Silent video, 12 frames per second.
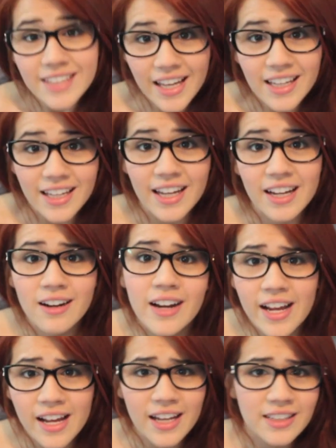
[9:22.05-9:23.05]
Take
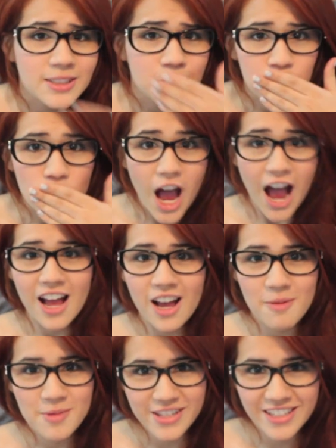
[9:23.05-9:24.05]
care and mwah,
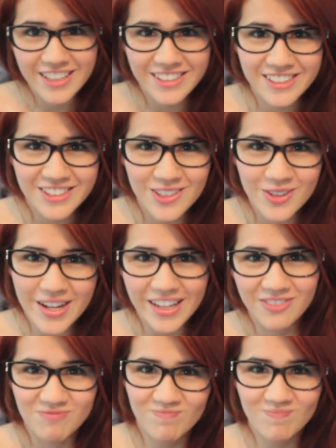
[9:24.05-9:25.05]
a million kisses your way.